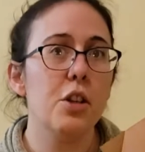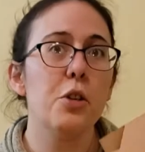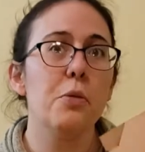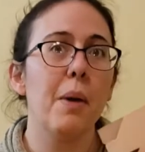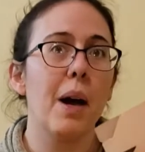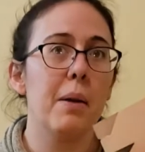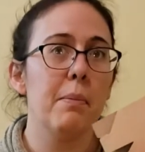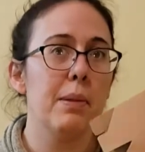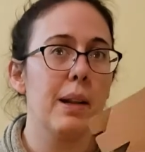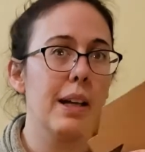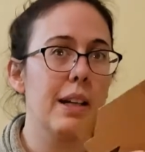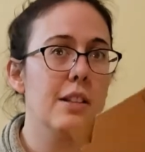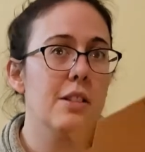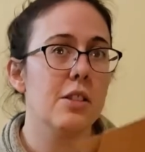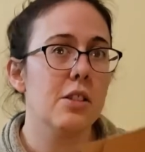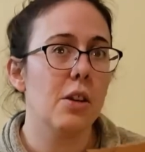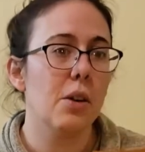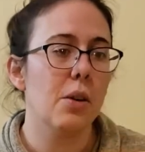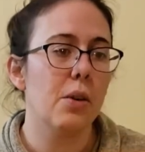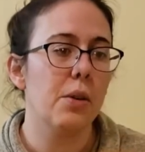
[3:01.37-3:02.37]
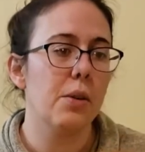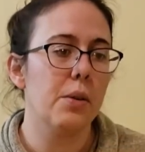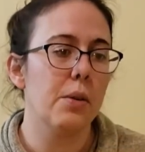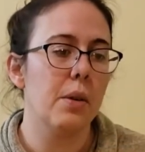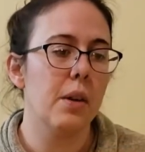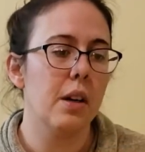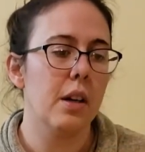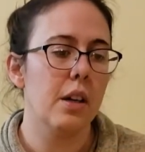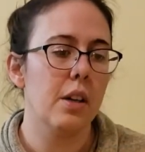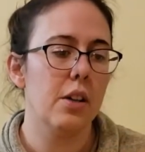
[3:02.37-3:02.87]
do mine plain, so
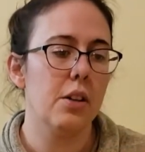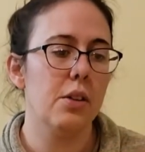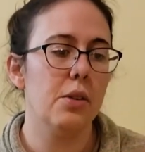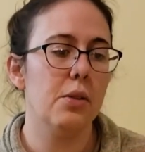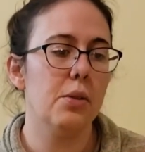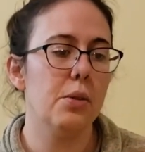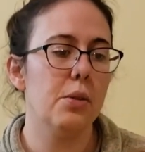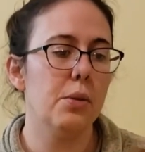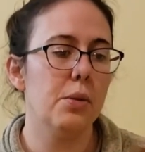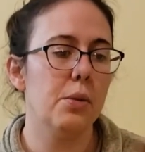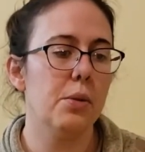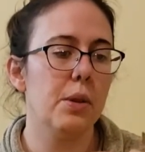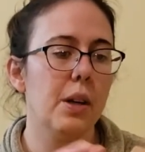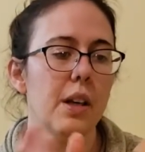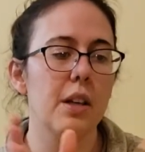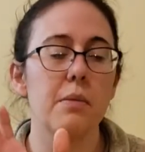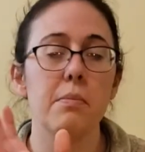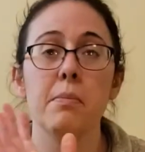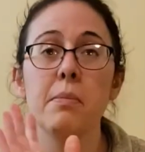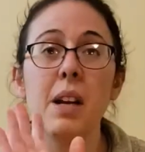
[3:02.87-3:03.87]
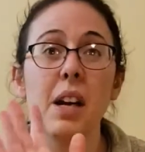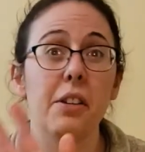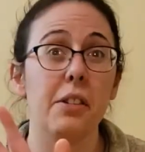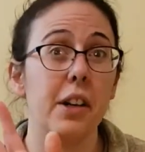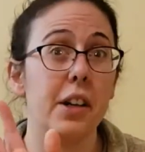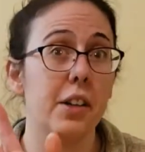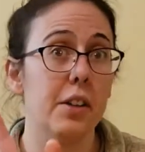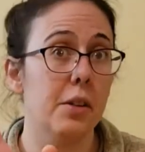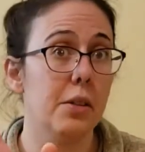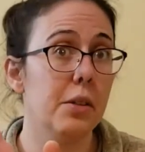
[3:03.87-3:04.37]
you can
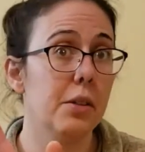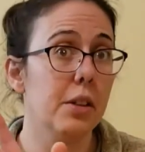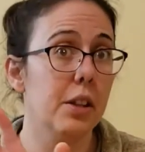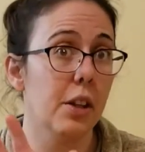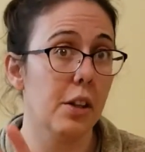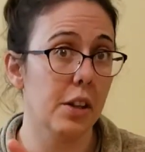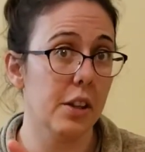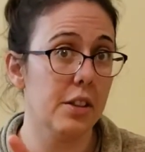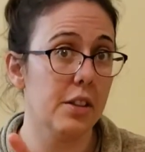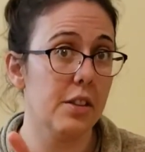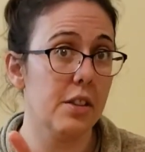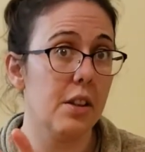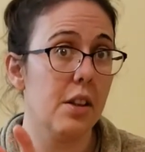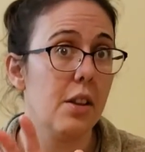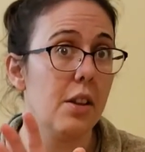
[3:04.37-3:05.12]
decorate yours